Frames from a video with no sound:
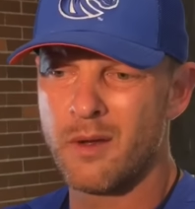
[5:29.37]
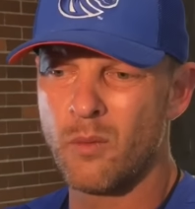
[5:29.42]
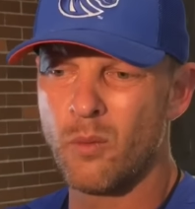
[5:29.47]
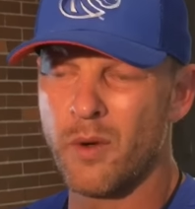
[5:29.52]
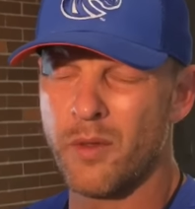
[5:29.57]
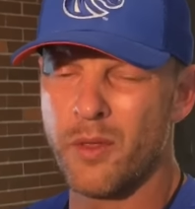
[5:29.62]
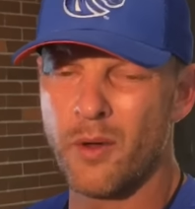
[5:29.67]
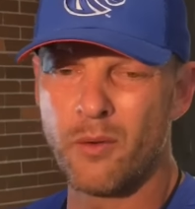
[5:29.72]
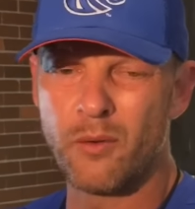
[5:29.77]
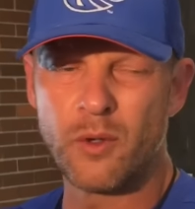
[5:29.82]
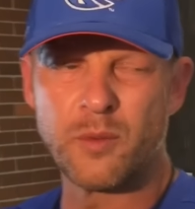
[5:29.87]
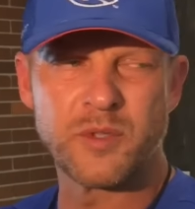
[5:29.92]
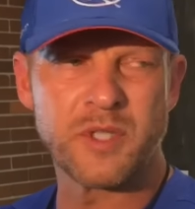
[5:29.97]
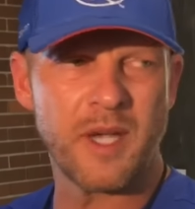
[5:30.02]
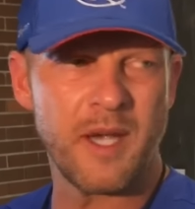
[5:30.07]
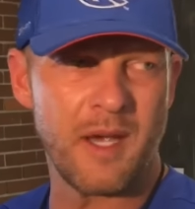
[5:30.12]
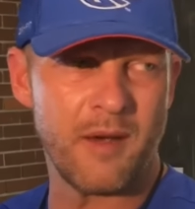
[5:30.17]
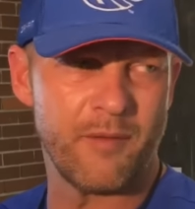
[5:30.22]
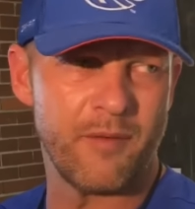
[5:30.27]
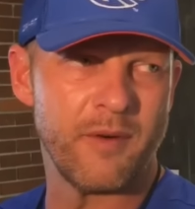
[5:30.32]
with the group's
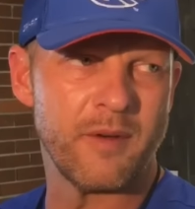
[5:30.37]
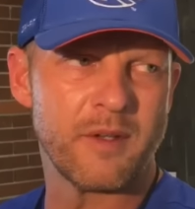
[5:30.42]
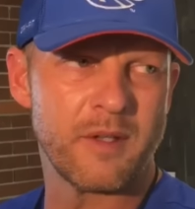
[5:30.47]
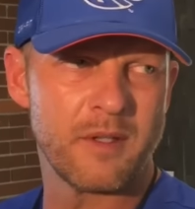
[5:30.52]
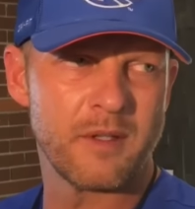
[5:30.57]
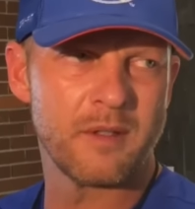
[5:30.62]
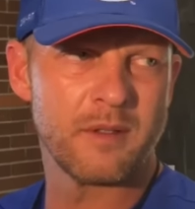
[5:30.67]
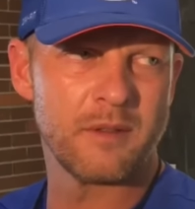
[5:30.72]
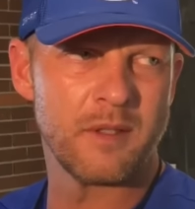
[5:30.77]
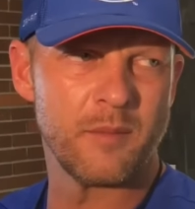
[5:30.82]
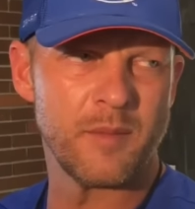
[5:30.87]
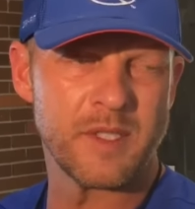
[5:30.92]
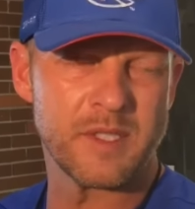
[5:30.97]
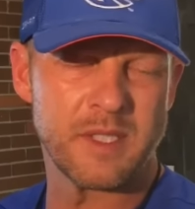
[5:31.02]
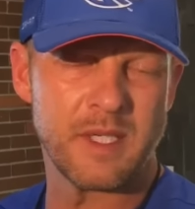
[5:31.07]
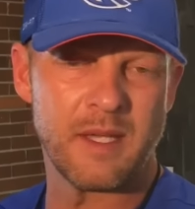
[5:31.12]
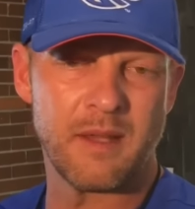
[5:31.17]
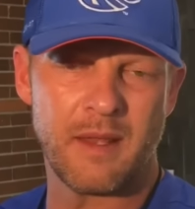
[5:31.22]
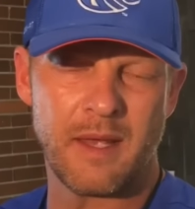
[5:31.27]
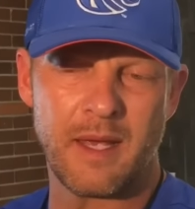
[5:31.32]
effort. Let me
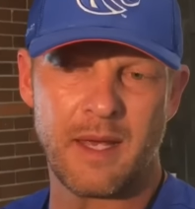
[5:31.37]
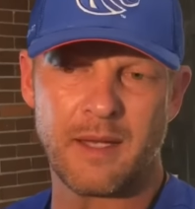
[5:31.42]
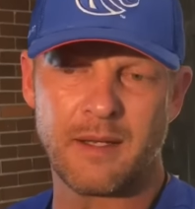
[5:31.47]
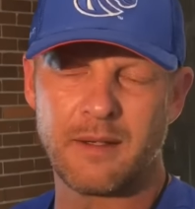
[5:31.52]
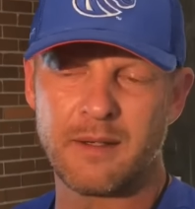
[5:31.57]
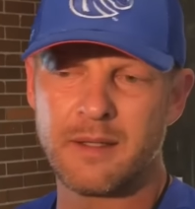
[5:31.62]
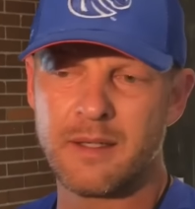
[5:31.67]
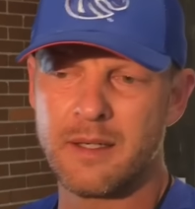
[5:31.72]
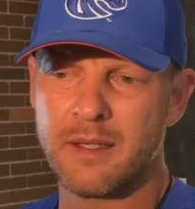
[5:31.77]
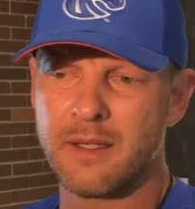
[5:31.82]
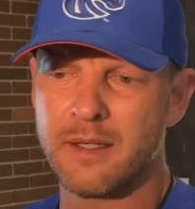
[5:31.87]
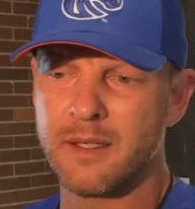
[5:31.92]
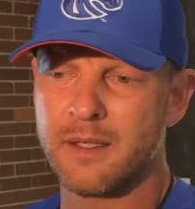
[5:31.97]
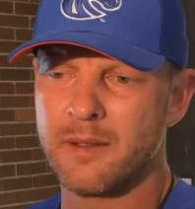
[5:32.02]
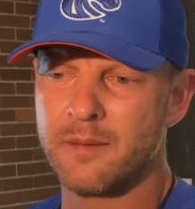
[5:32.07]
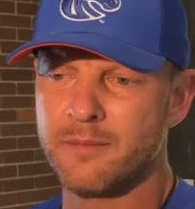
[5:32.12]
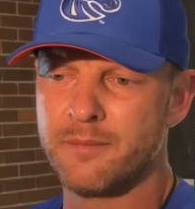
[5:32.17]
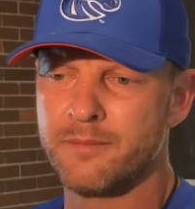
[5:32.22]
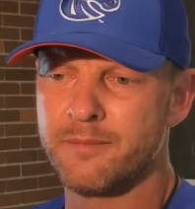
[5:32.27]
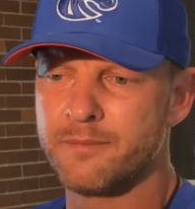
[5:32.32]
say that.
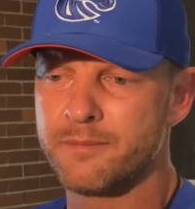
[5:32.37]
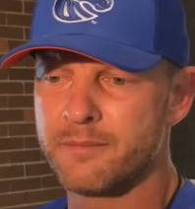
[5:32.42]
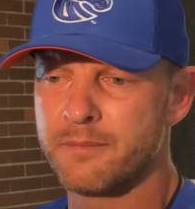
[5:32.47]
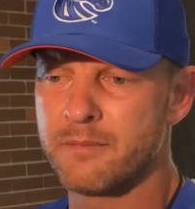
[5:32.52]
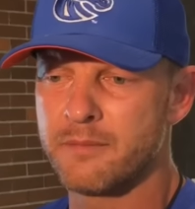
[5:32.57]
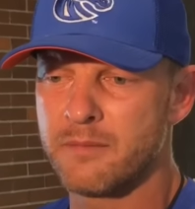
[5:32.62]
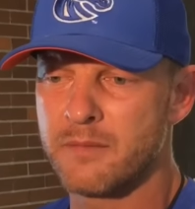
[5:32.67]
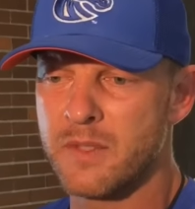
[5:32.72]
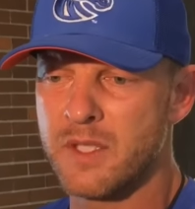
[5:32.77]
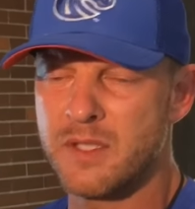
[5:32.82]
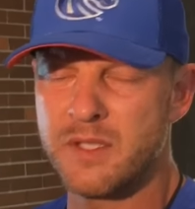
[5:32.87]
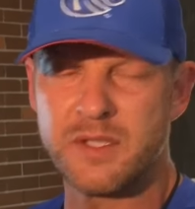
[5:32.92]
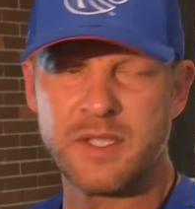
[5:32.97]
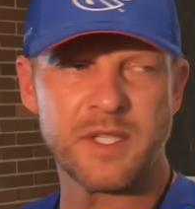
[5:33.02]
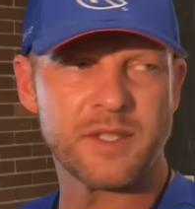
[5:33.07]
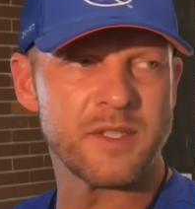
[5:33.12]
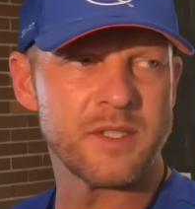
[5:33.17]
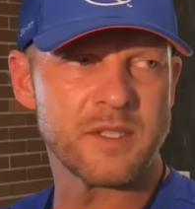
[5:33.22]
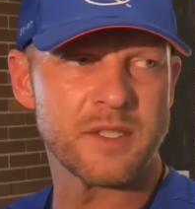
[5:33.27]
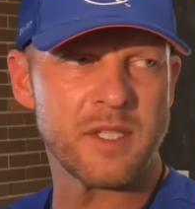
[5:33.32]
Um,
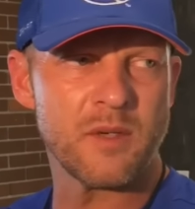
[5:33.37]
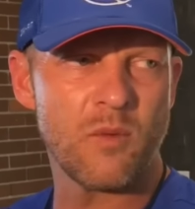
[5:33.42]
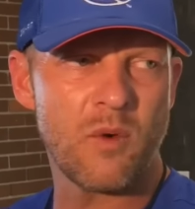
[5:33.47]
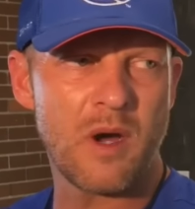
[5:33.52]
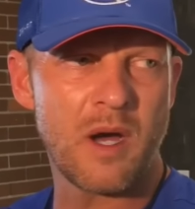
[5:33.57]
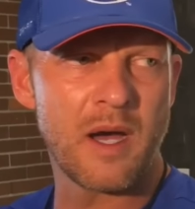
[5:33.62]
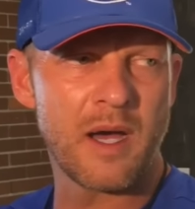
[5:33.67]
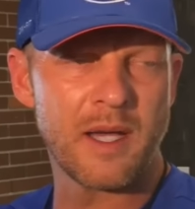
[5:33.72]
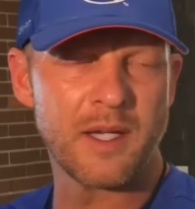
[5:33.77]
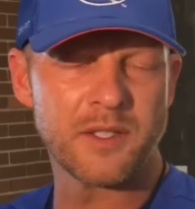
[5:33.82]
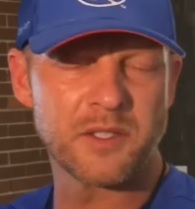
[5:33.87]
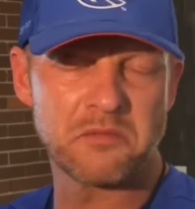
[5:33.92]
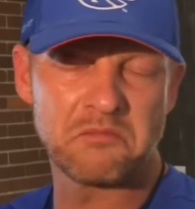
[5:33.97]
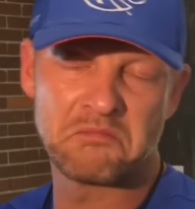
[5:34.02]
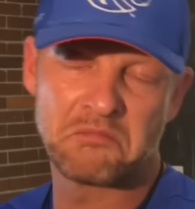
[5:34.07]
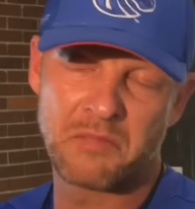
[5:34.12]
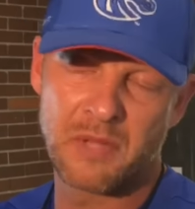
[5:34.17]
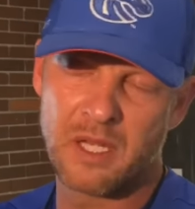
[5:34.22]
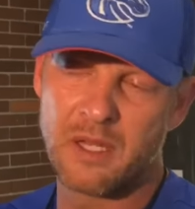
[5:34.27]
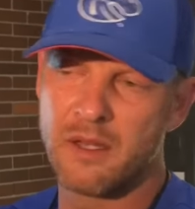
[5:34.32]
Consistency wise,
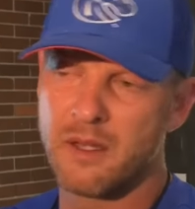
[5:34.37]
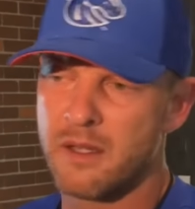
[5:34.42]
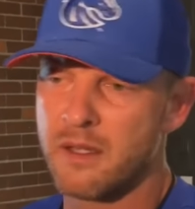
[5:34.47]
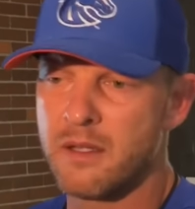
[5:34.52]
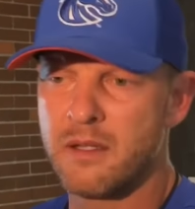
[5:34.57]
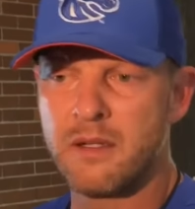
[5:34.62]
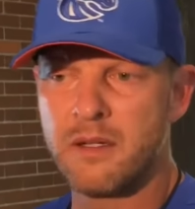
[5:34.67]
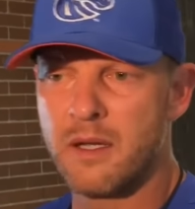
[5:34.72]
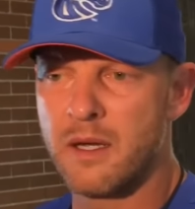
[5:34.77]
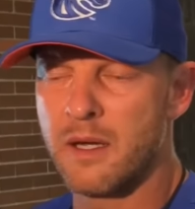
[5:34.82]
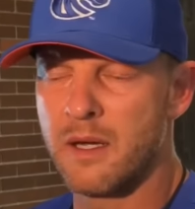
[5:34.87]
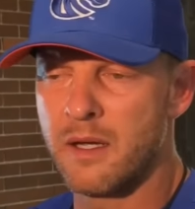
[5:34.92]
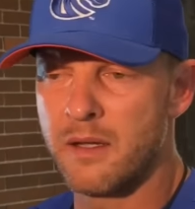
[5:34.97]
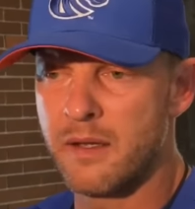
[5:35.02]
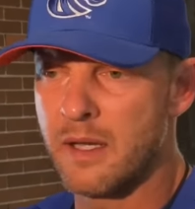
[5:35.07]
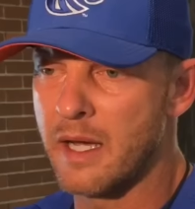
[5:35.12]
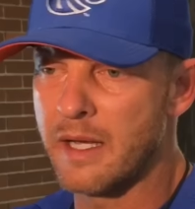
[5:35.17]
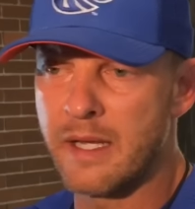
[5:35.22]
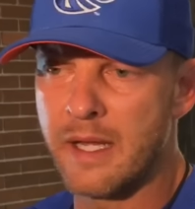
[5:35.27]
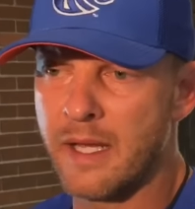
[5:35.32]
uh,
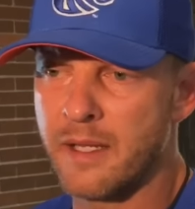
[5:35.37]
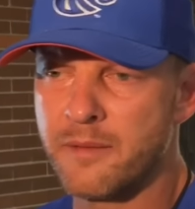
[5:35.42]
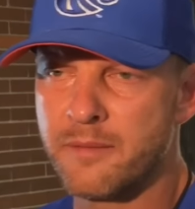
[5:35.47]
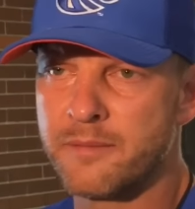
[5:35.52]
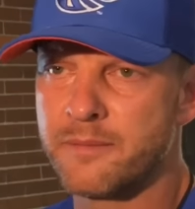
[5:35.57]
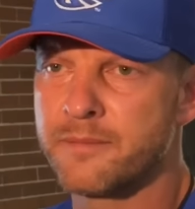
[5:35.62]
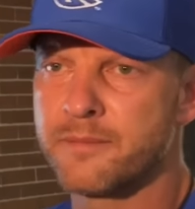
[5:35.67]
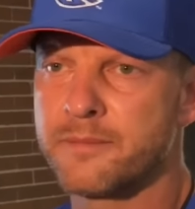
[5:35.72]
not yet.